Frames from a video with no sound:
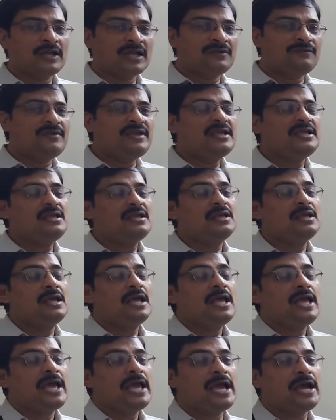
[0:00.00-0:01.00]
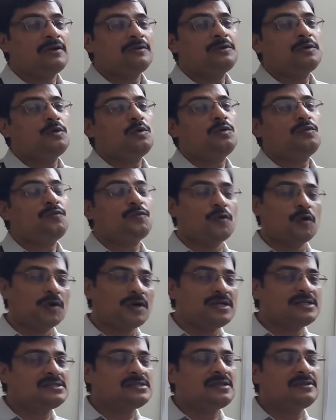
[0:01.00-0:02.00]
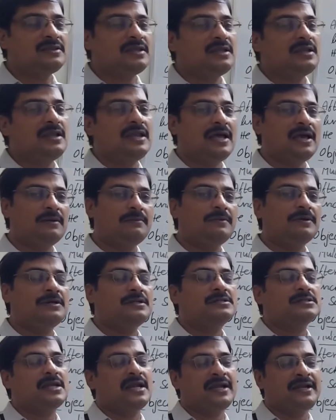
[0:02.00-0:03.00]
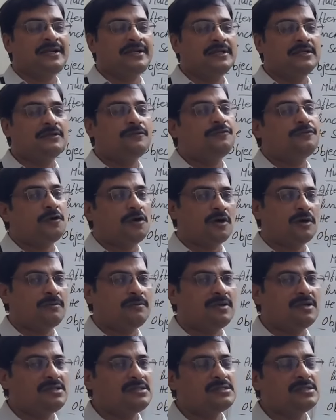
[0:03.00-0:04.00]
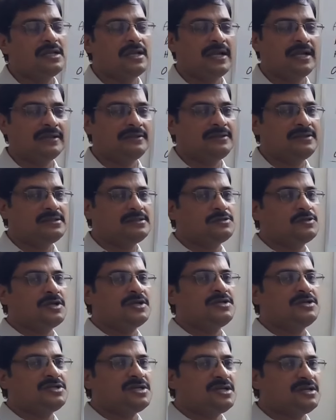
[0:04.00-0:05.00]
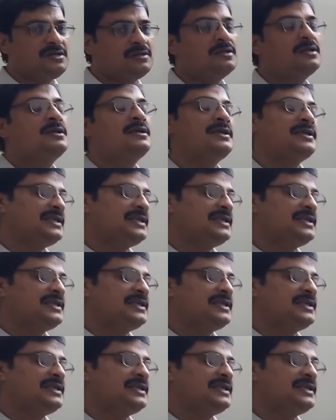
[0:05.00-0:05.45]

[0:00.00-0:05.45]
Can we have to focus on the laborers and farmers at this junction?